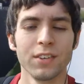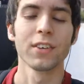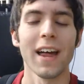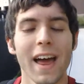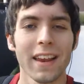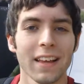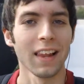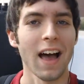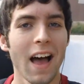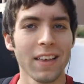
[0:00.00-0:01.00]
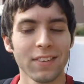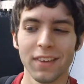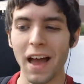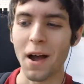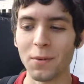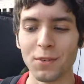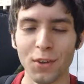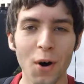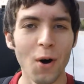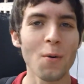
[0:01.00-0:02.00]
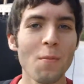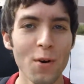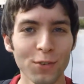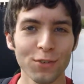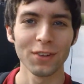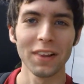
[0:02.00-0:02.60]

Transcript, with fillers: me. Just got out of class. I was almost